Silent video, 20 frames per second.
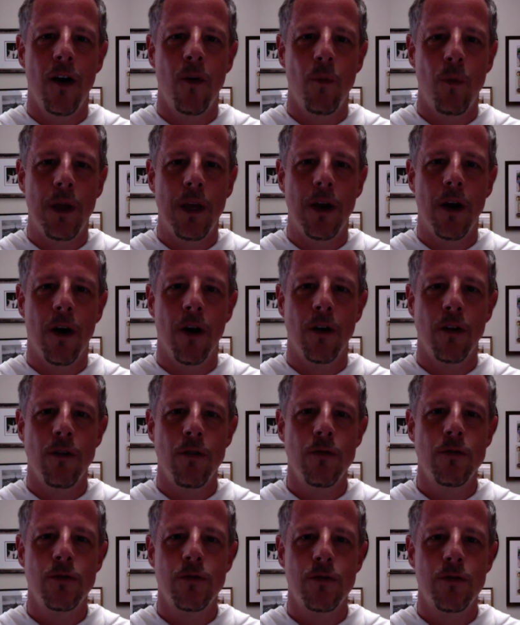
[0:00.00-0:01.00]
we are
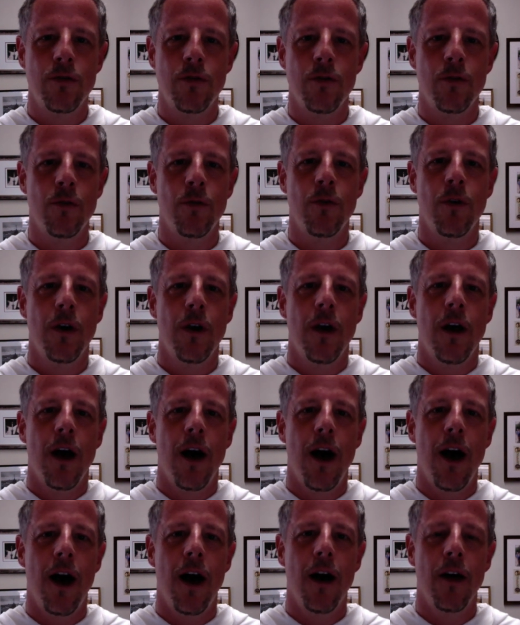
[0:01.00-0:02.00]
used to,
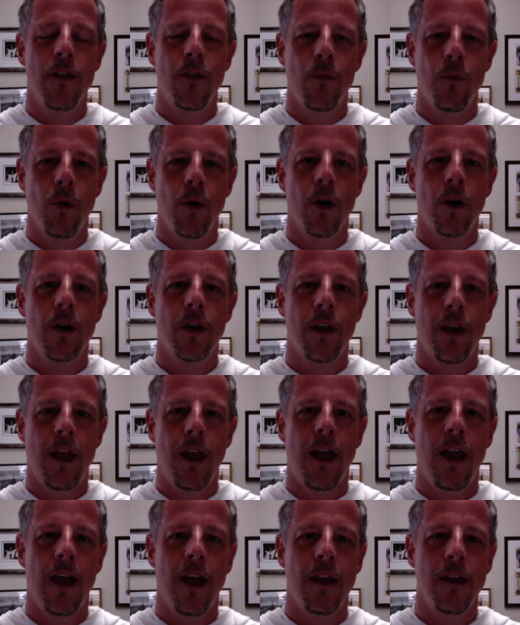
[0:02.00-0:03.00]
the work
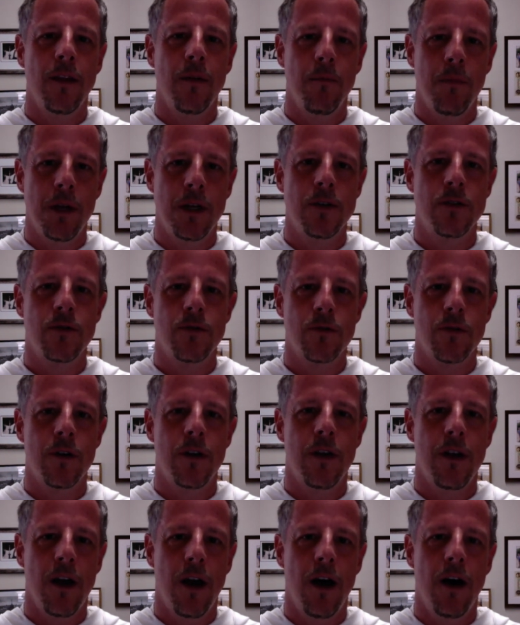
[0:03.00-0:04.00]
and the
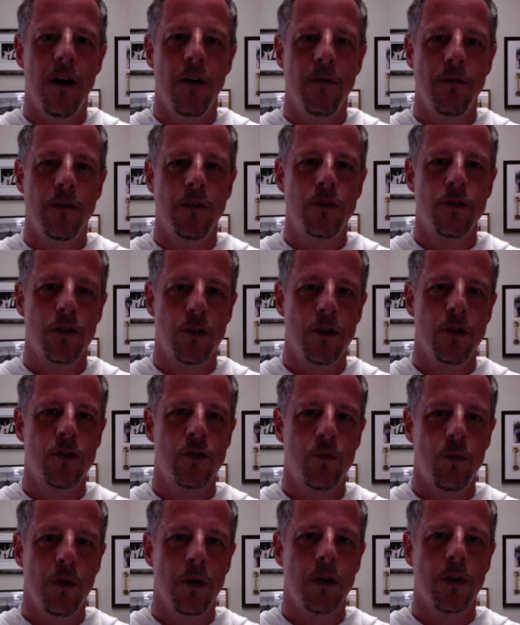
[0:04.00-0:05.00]
ministry of the church
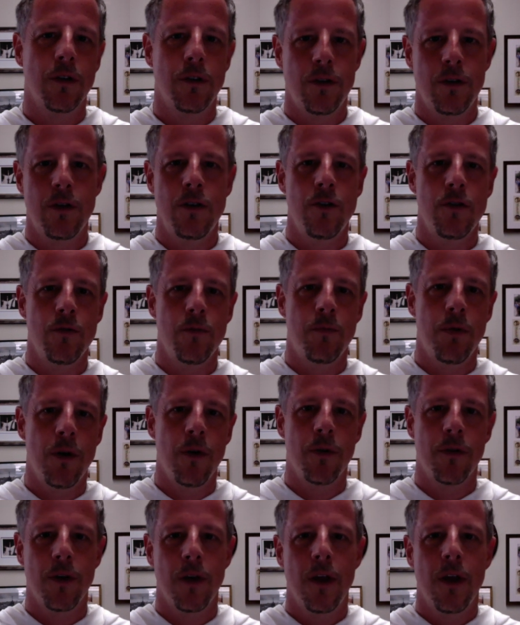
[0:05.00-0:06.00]
will continue,
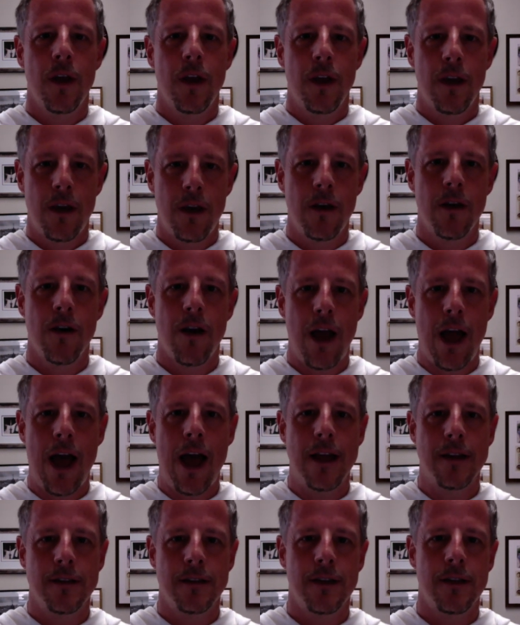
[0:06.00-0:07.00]
both here
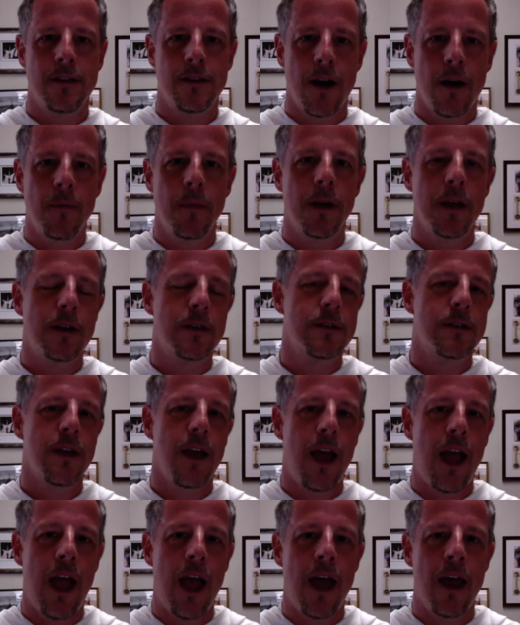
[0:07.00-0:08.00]
at St. Dominic's
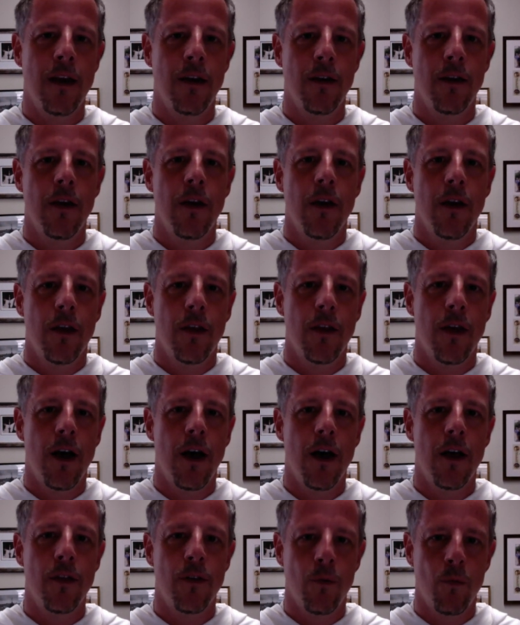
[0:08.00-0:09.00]
and
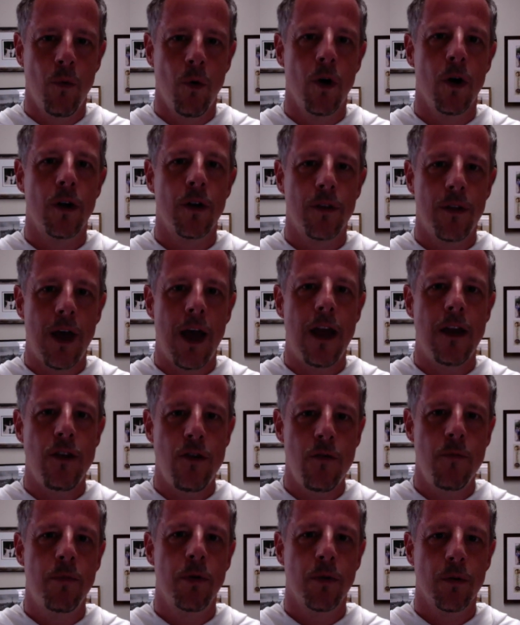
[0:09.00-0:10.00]
the work that
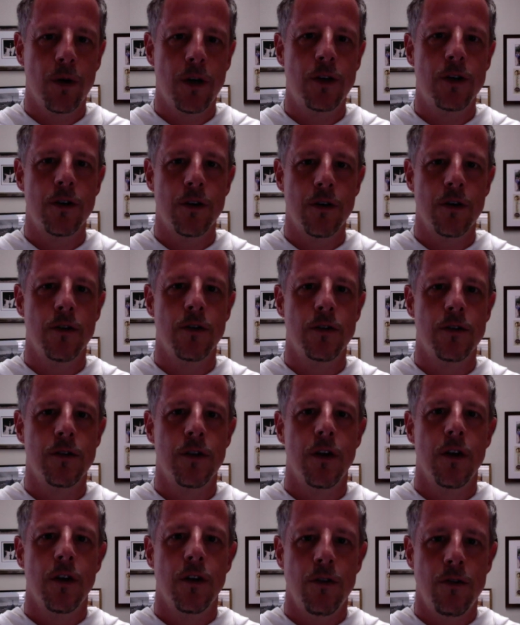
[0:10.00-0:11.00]
you parishioners
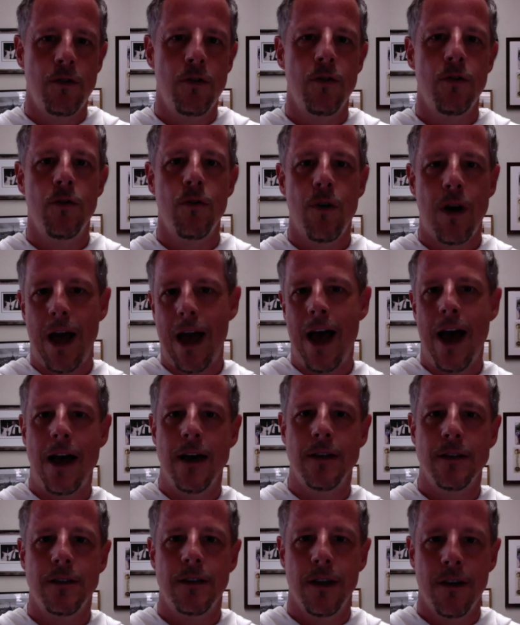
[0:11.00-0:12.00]
do
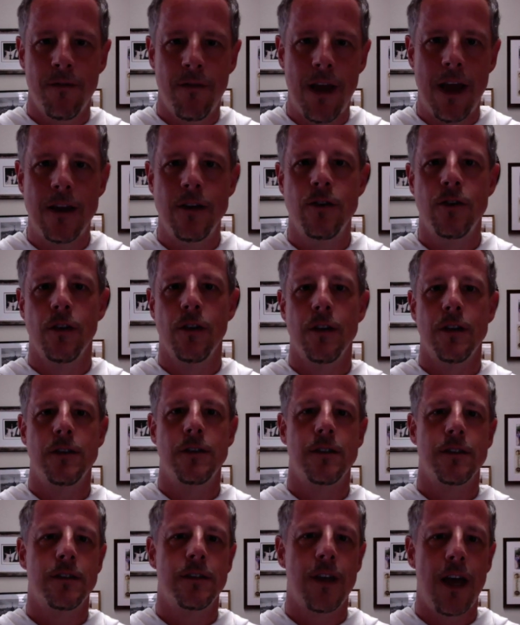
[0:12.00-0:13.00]
as
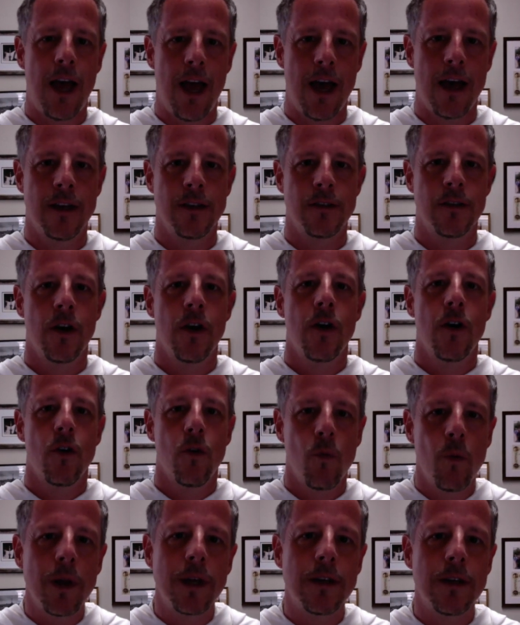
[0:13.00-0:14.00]
evangelists, as
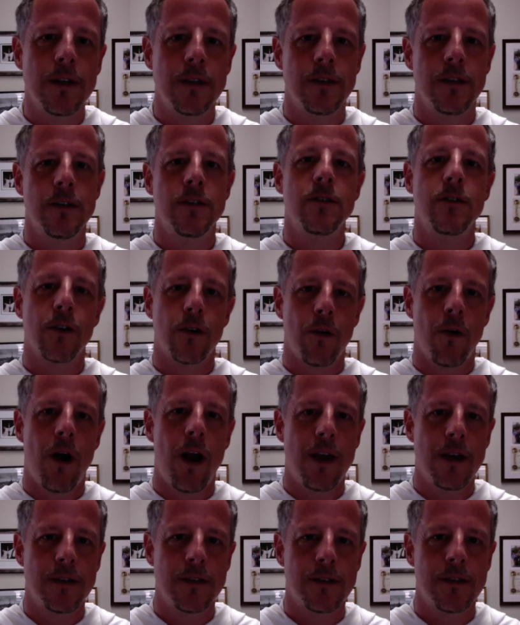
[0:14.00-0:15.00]
witnesses to
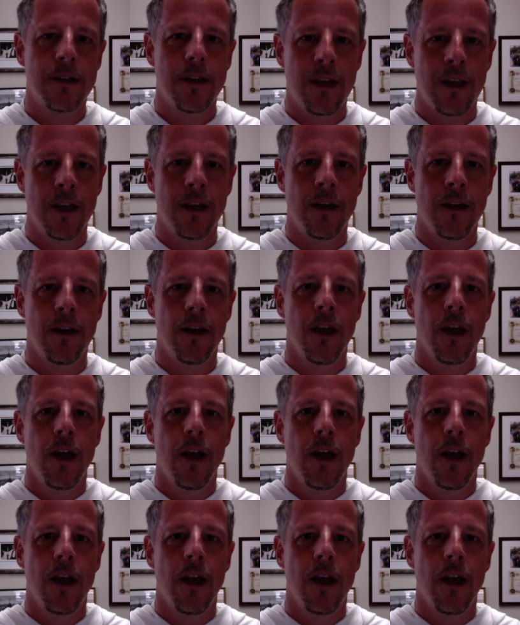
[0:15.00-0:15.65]
Christ in